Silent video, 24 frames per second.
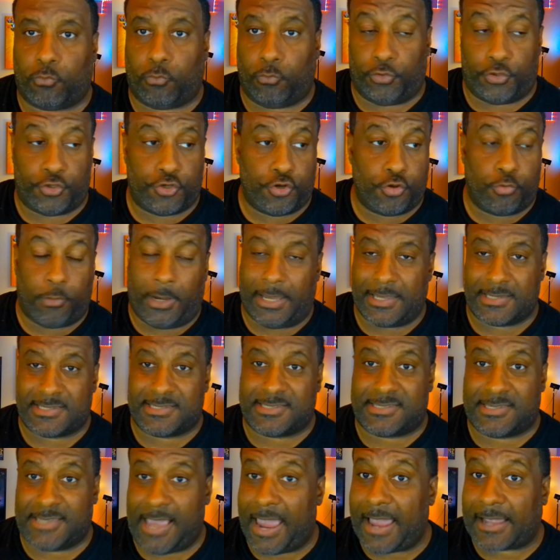knew
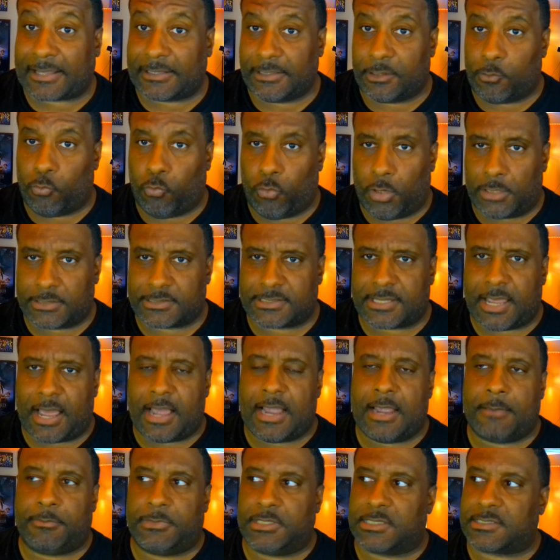exactly what
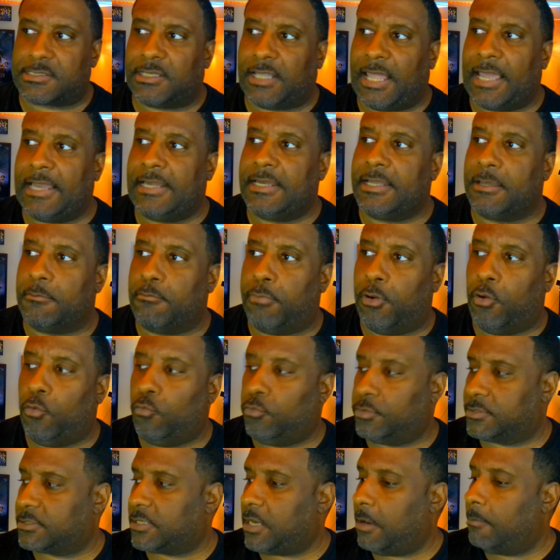time this lightning bolt
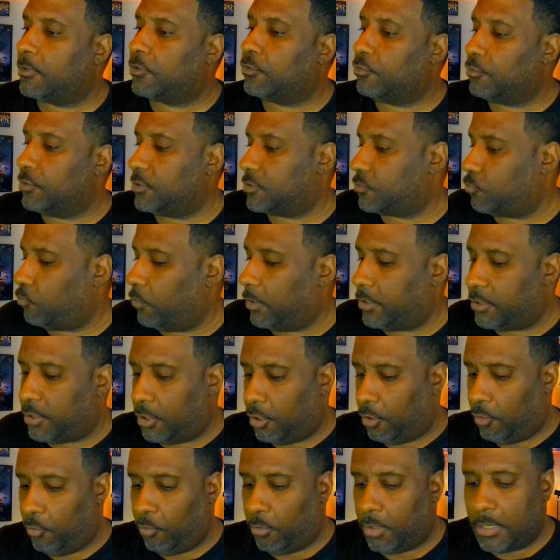was coming through this
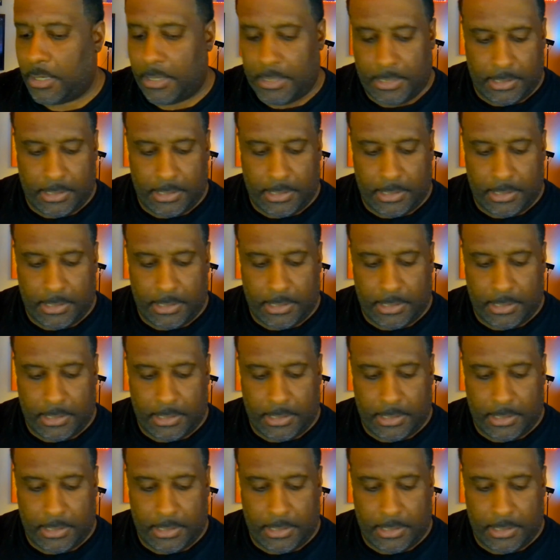window